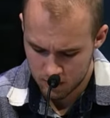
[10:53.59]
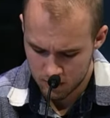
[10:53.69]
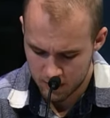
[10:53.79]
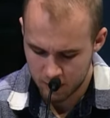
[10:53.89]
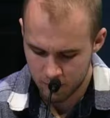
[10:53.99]

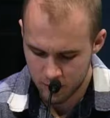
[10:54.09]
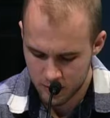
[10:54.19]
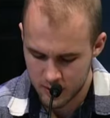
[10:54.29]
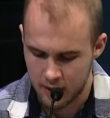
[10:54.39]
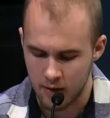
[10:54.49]
In verse
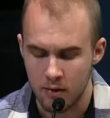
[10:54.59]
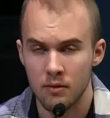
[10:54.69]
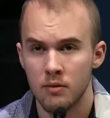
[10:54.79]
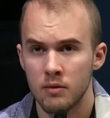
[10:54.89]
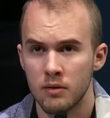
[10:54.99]
10
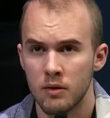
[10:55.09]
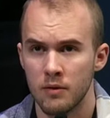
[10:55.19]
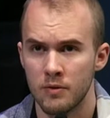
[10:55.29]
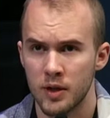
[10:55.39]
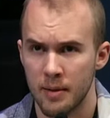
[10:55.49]

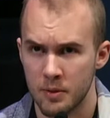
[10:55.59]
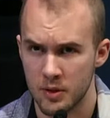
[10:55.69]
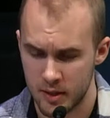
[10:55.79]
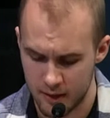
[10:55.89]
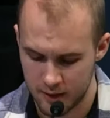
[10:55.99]
of chapter
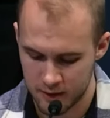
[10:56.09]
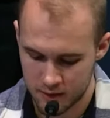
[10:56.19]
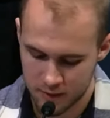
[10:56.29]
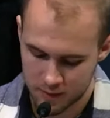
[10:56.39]
6.